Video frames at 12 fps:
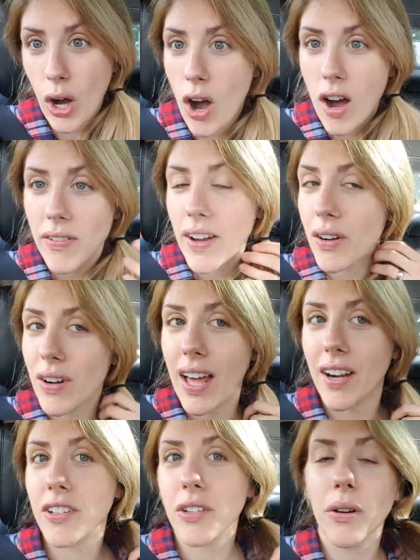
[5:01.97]
off. I don't know
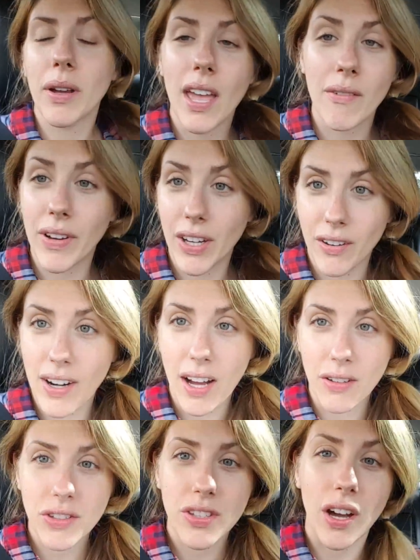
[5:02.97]
how to do it. I can't figure it out.